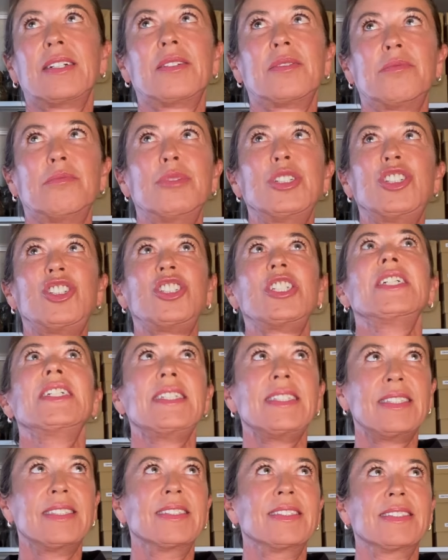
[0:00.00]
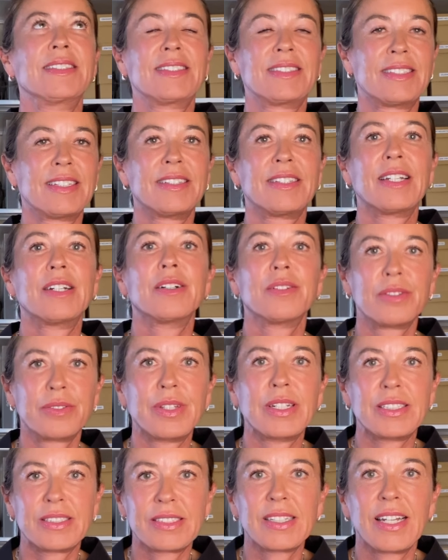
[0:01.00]
machines that
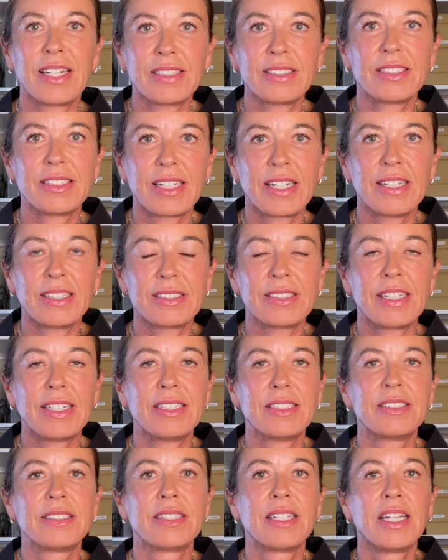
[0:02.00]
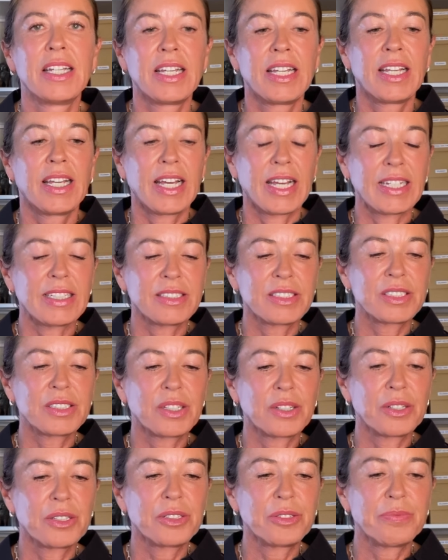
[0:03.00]
they started out as. And
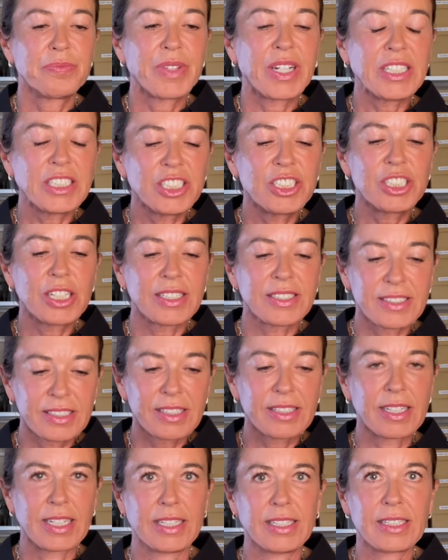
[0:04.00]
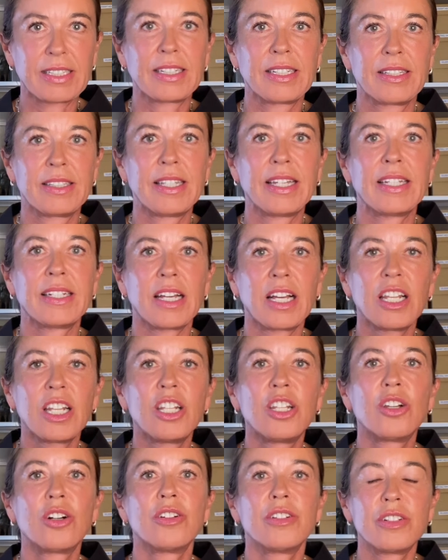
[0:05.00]
so I just think that a
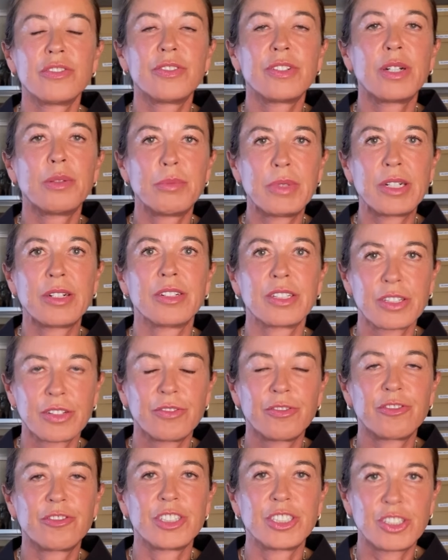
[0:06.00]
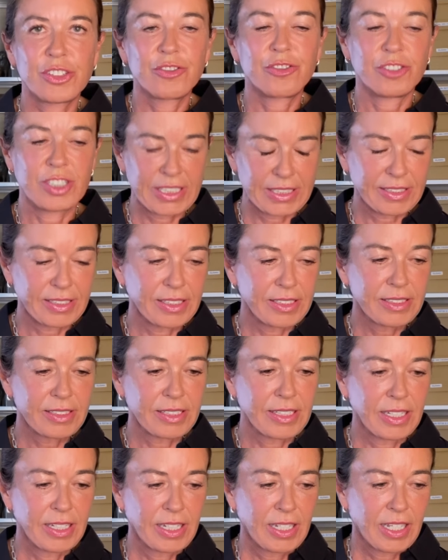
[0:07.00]
lot of American fridge freezers
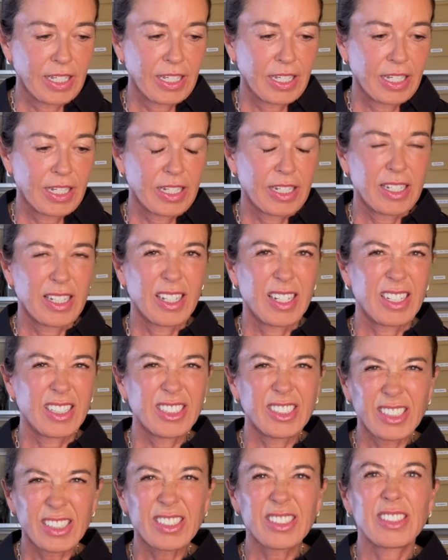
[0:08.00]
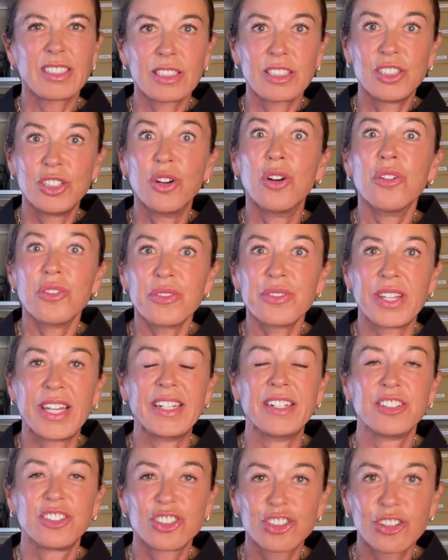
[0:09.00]
are just not that
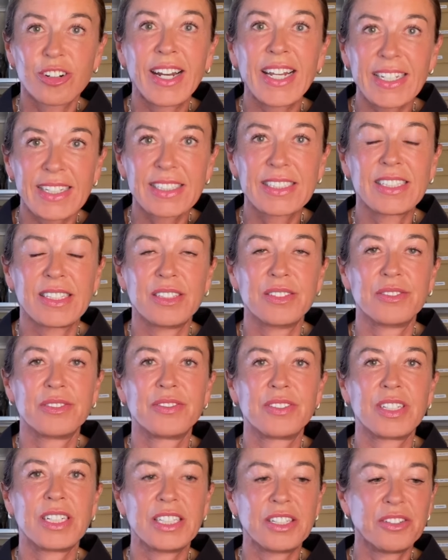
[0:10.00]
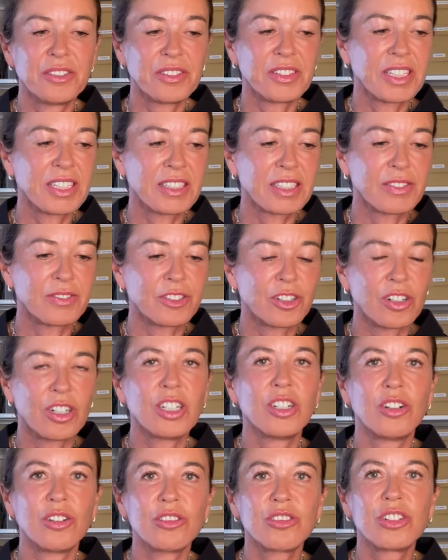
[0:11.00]
attractive. I don't think they've got a
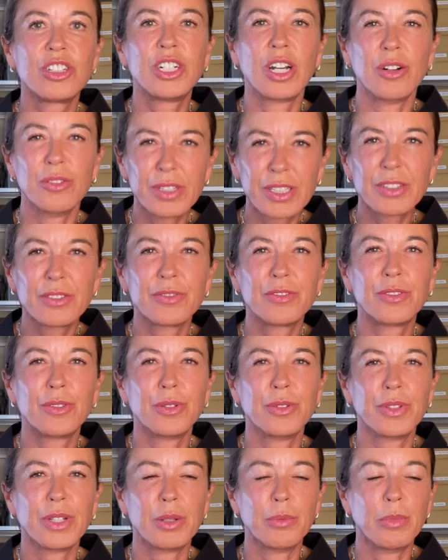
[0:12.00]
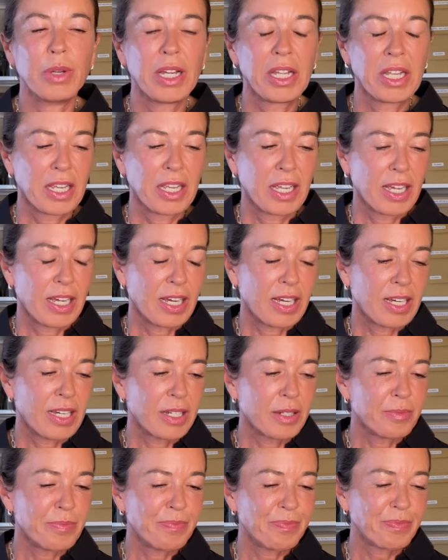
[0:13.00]
lot going for them.
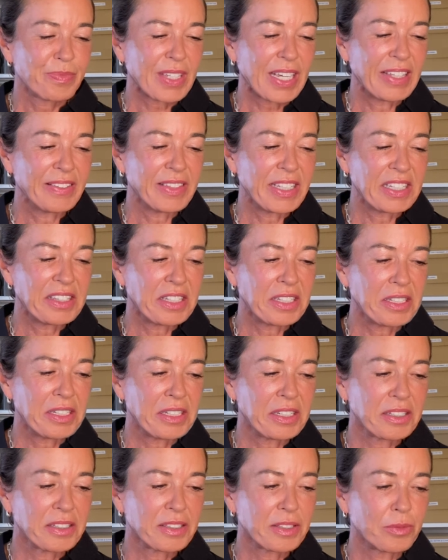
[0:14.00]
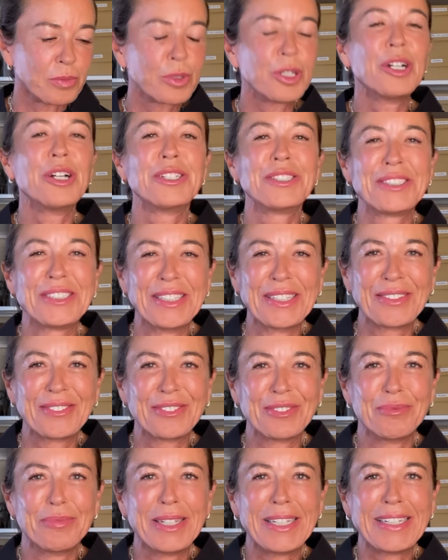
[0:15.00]
And then the worst thing for
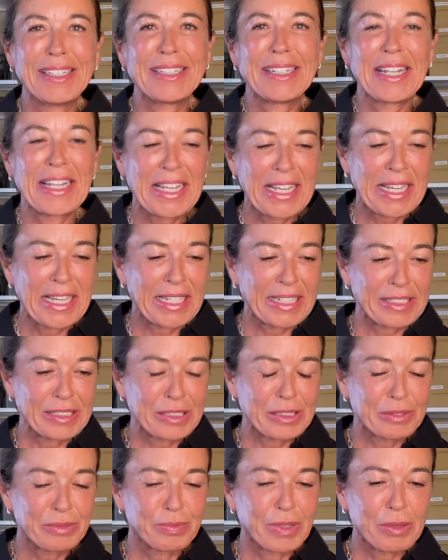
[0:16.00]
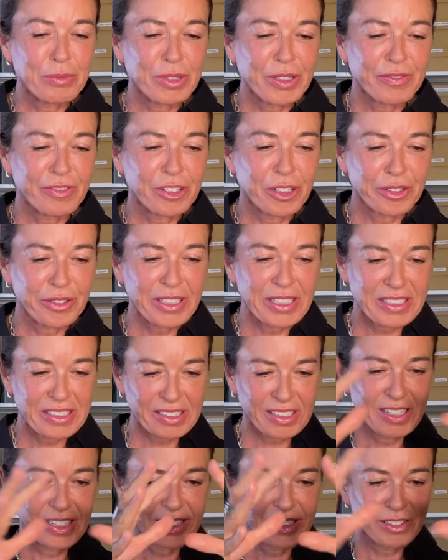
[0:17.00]
me is when we've got these
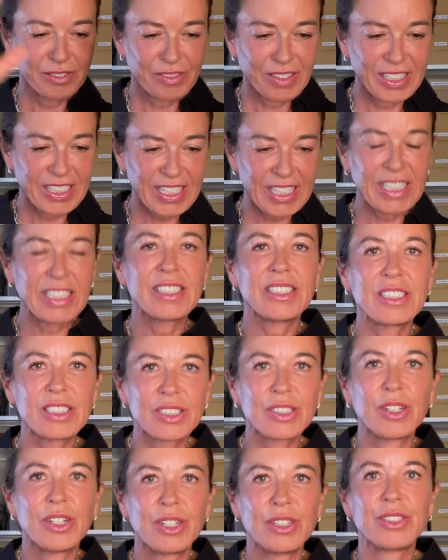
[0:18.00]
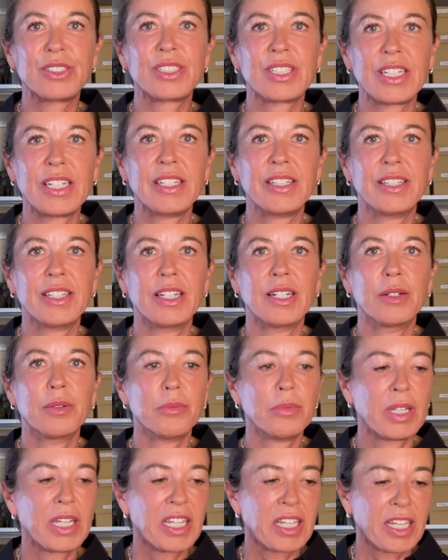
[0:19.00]
kind of like inserts in
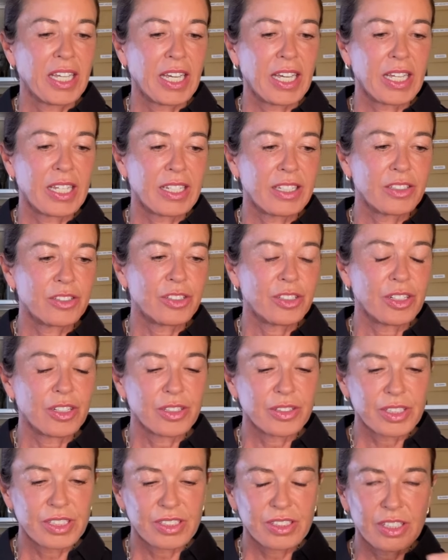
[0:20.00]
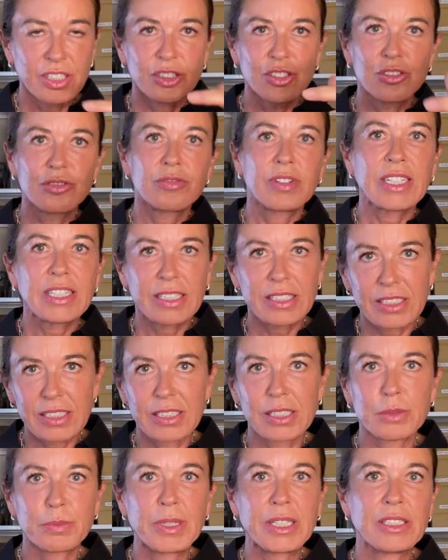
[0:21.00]
them, and there's the drink
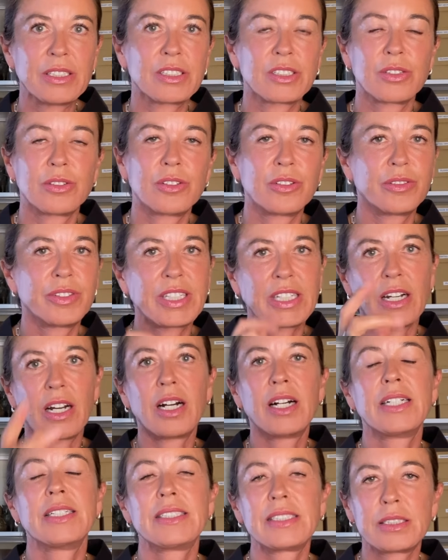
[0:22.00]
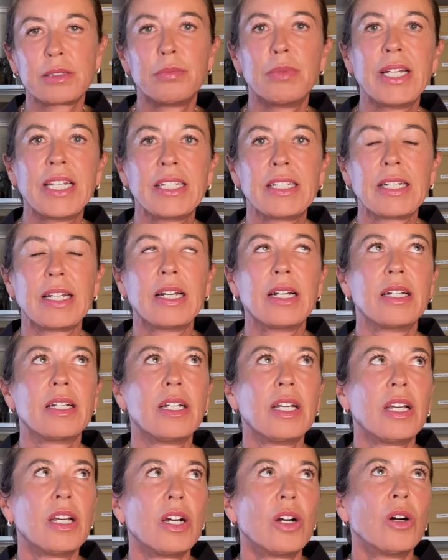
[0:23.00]
dispenser or the ice maker,
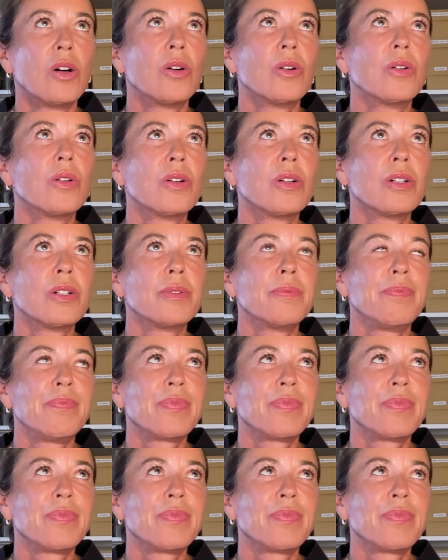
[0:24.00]
or